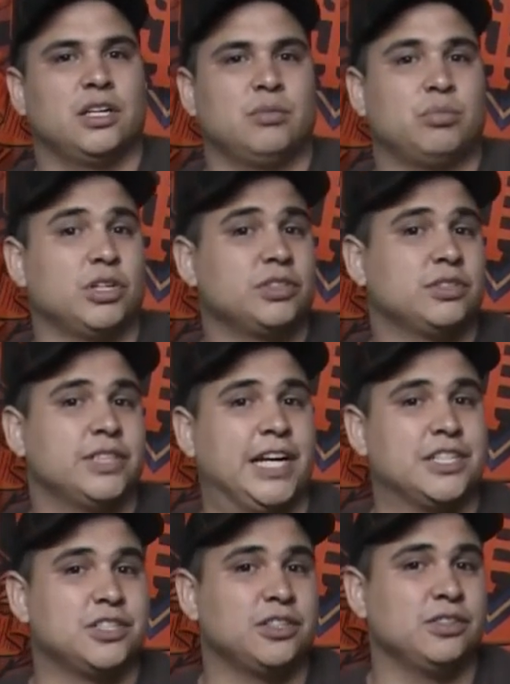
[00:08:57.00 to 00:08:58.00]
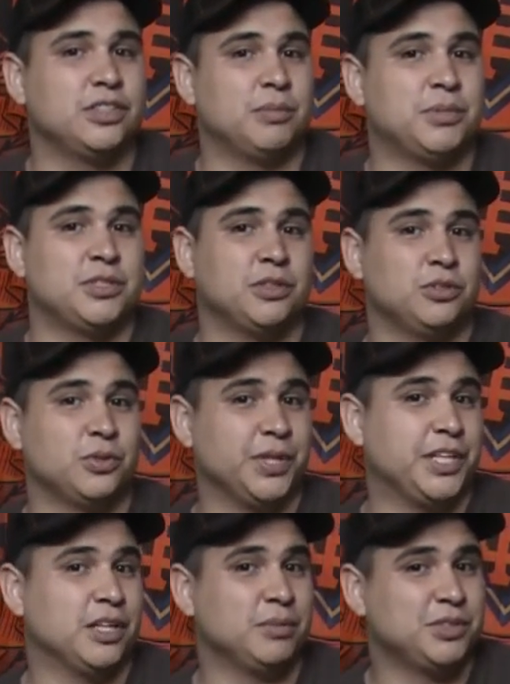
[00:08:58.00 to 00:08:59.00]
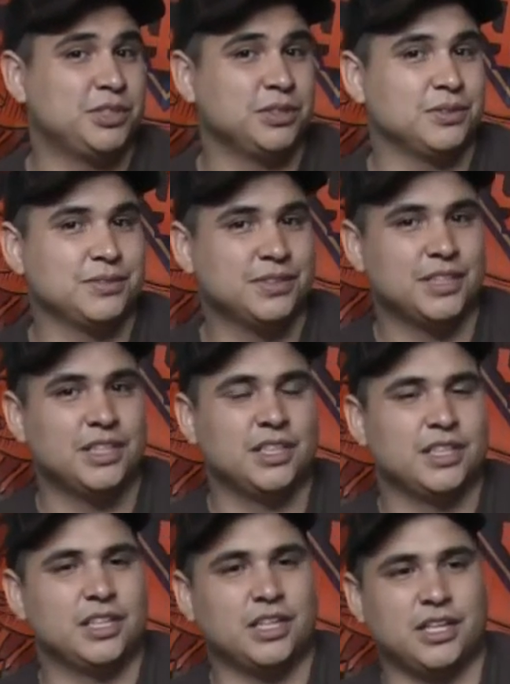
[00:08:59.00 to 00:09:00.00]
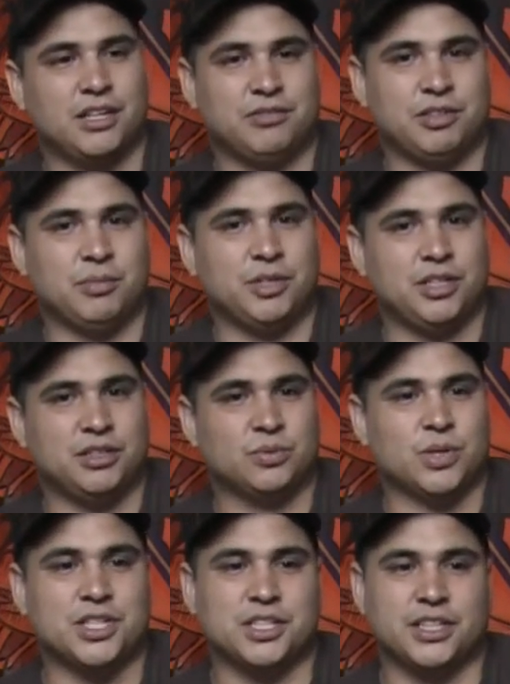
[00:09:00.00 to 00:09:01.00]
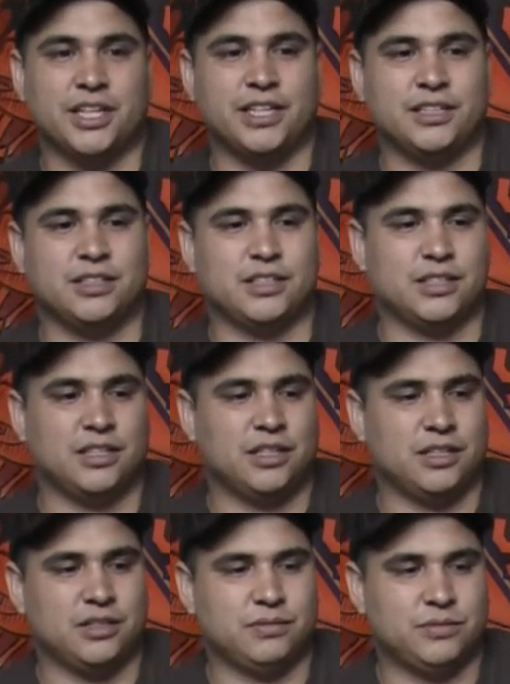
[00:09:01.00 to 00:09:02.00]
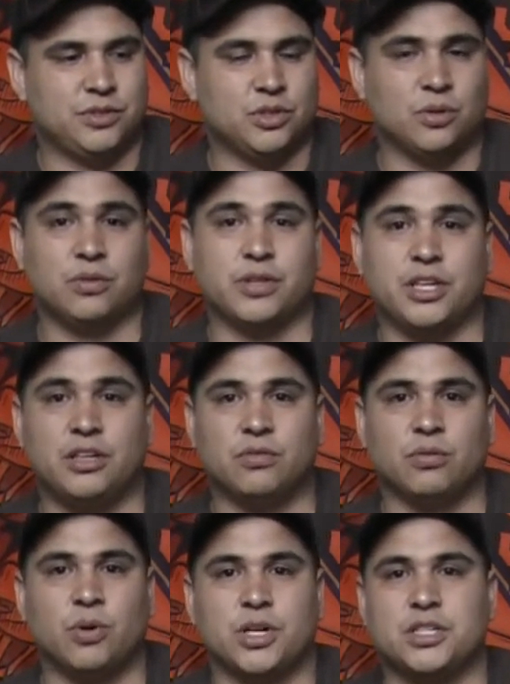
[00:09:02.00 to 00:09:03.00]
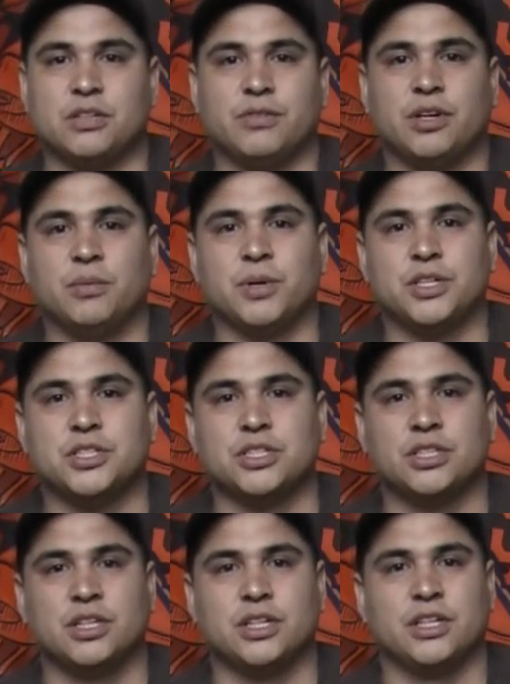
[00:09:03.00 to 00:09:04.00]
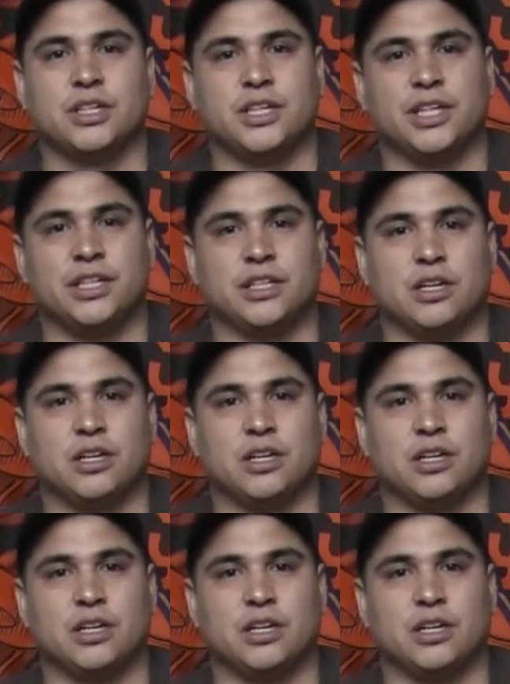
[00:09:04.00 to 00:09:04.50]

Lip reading: Brussels Astros episode 3 coming soon, if anybody is watching that. So thank you for watching very much, and I